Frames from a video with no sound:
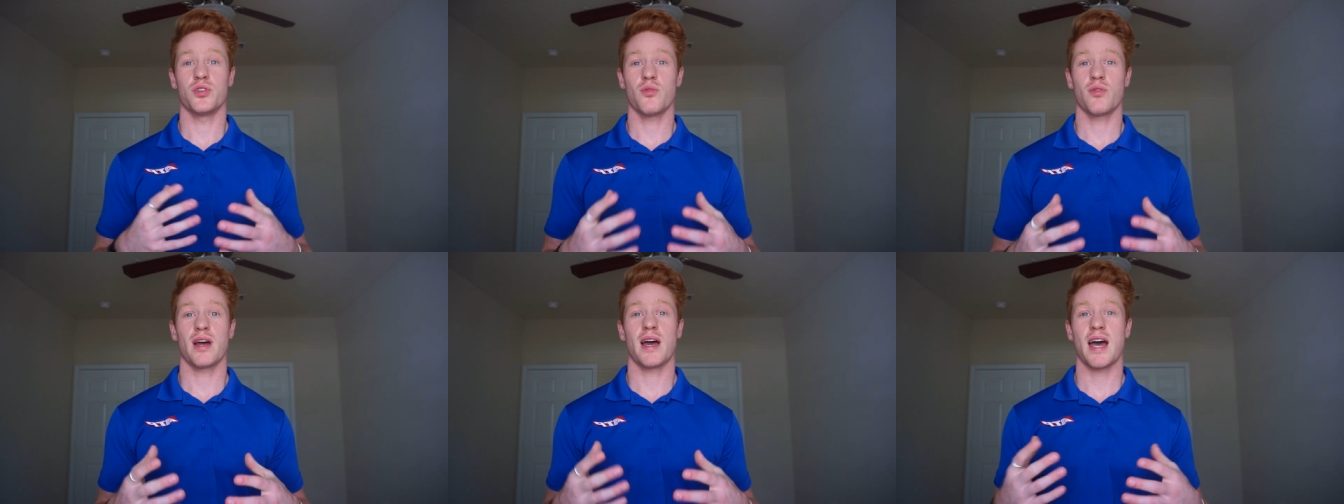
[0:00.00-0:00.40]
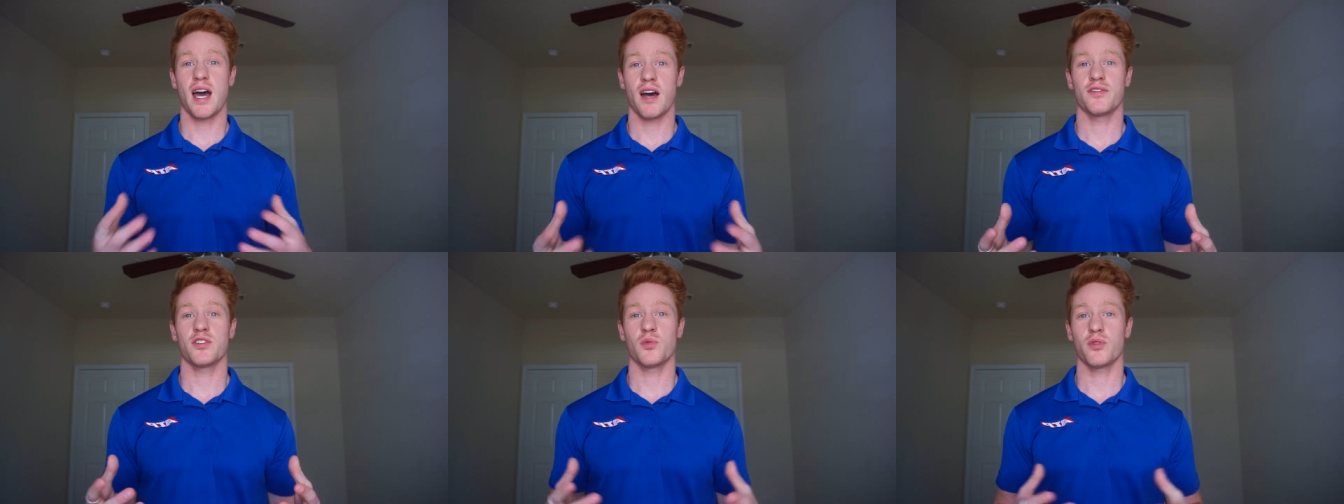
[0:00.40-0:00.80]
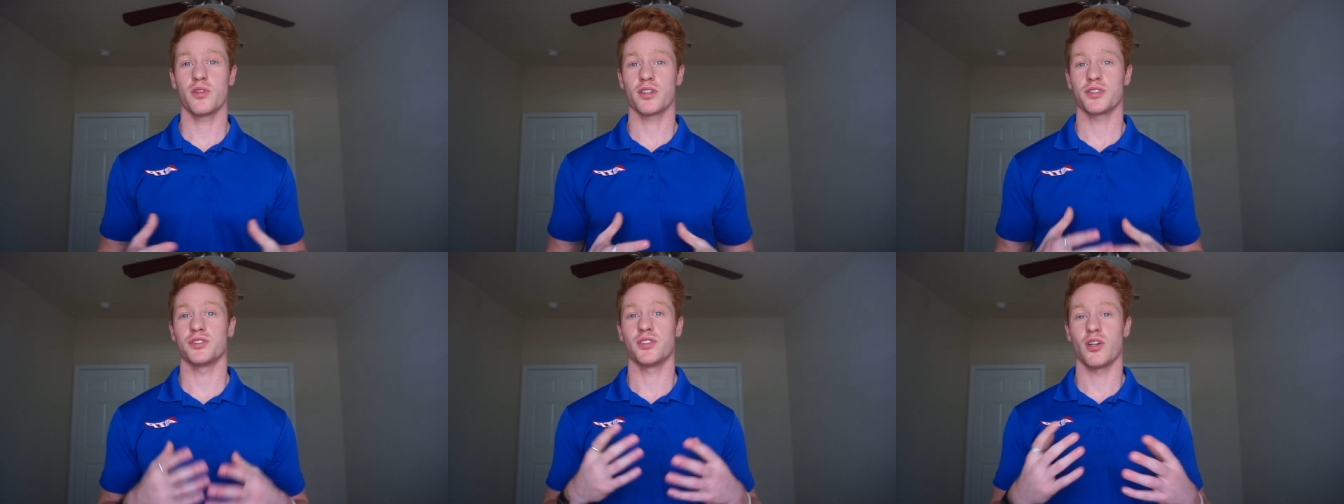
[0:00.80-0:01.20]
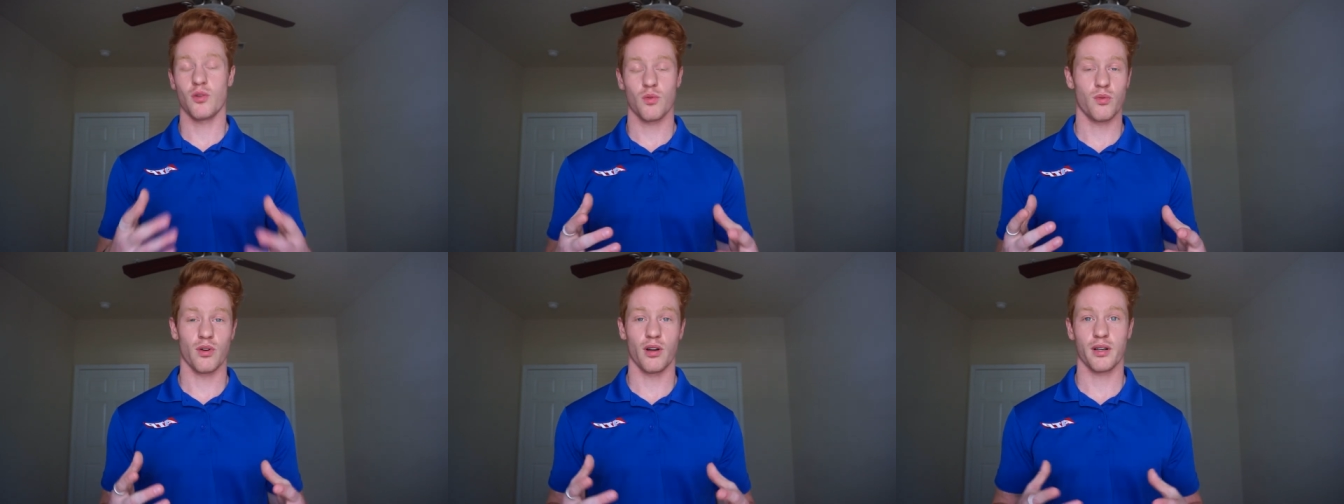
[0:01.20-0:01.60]
don't have to work,
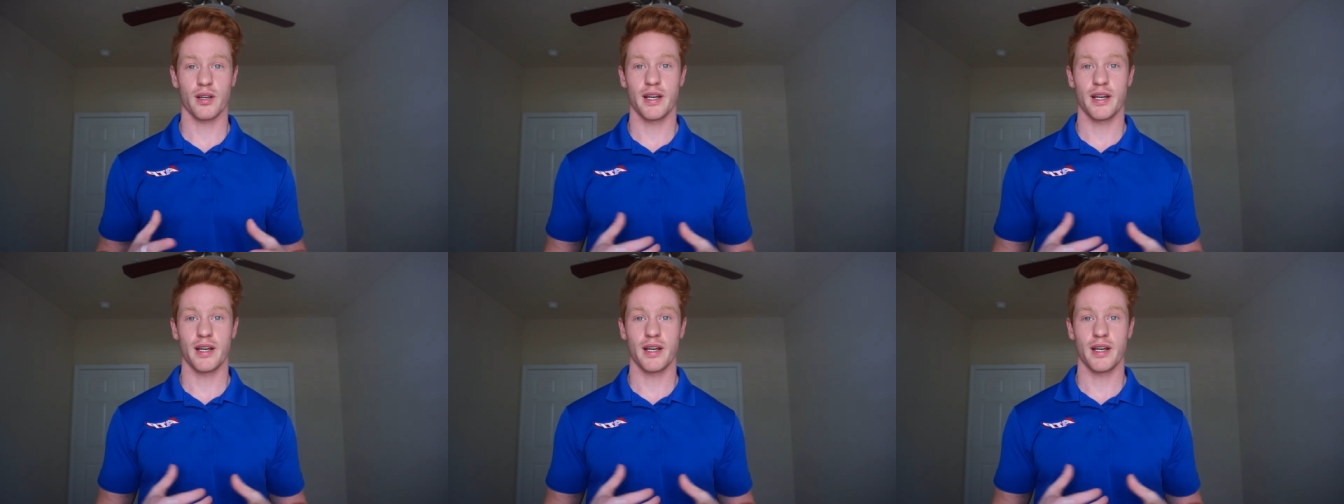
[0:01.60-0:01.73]
don't work.